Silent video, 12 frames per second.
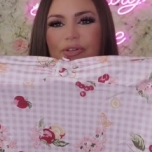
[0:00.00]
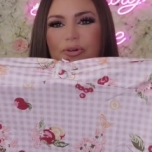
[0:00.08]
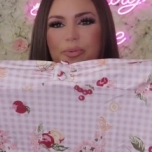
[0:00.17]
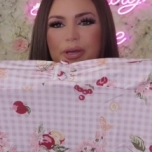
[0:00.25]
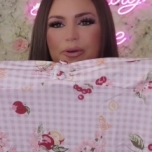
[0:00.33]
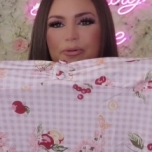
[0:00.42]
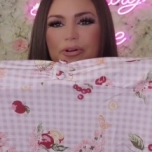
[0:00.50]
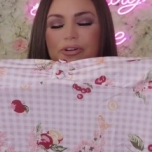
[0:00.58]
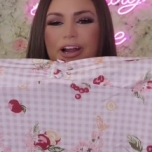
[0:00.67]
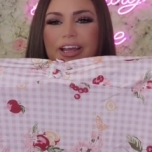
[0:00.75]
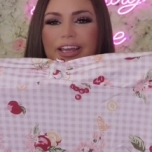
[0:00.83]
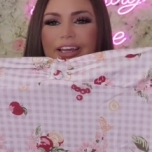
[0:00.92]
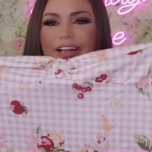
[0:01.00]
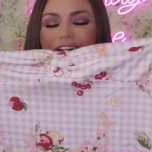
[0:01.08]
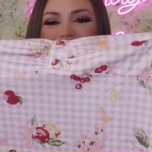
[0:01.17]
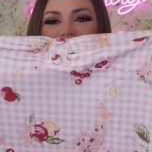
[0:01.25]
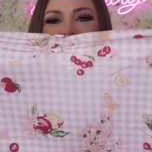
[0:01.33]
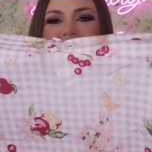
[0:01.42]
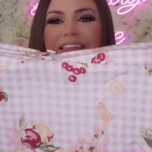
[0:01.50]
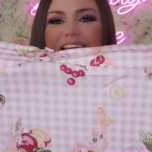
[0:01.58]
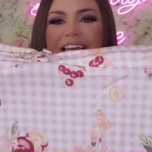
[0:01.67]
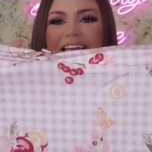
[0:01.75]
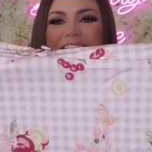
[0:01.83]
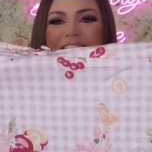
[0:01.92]
little pink one right here, I
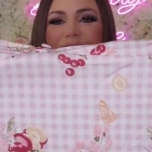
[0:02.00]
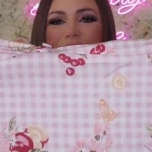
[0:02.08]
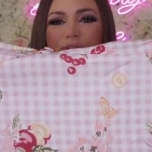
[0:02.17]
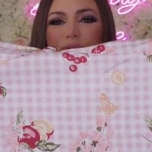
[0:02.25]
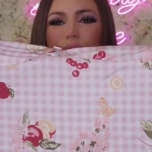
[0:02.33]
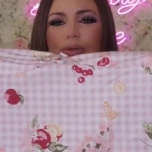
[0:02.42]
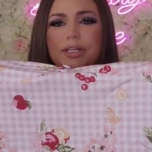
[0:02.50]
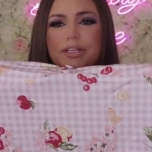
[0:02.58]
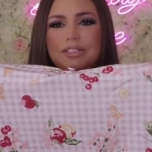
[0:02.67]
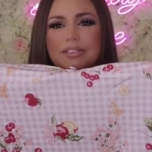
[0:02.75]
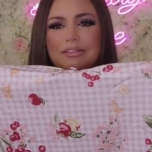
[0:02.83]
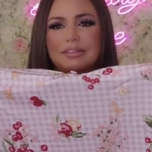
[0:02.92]
think, is the sweetest